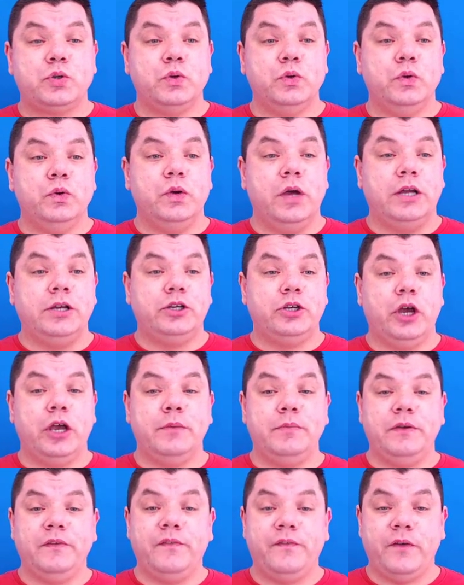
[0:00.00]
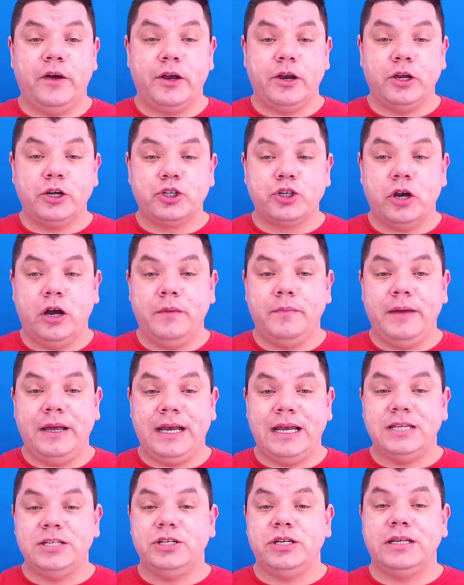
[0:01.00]
to Adobe Photoshop,
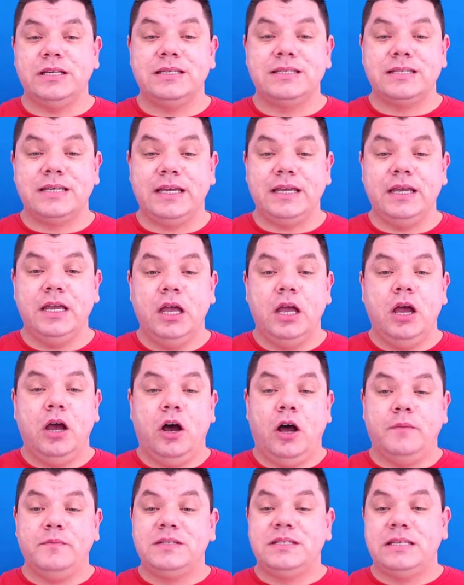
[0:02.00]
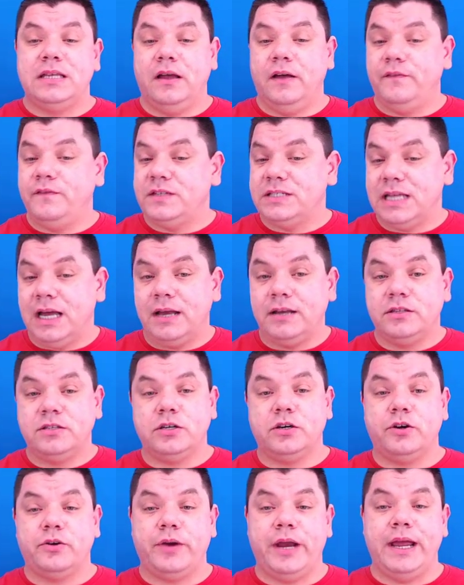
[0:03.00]
and as you can see, I've started
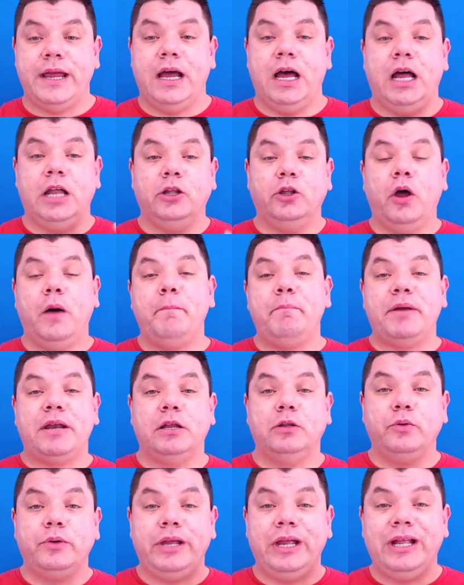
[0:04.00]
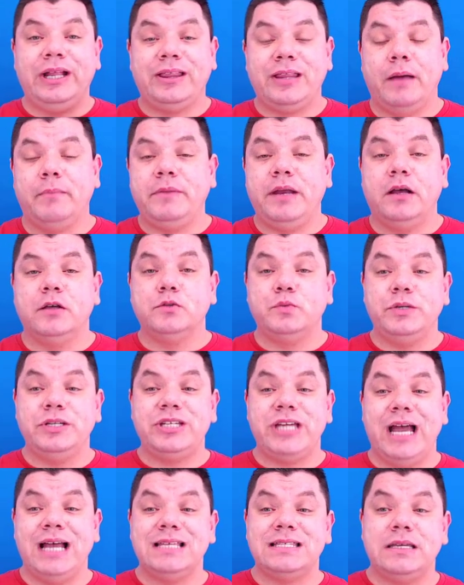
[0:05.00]
to create a lot better looking thumbnails,
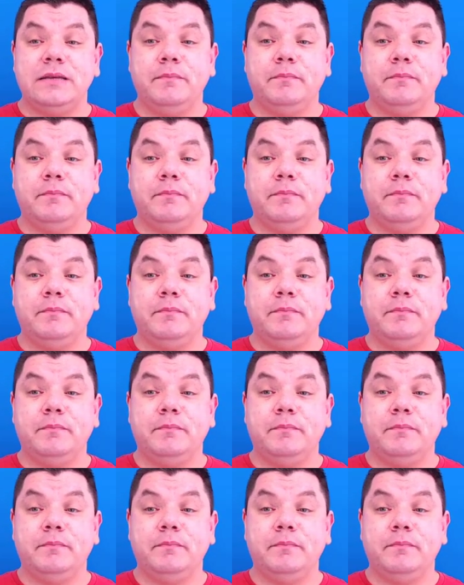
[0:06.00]
which has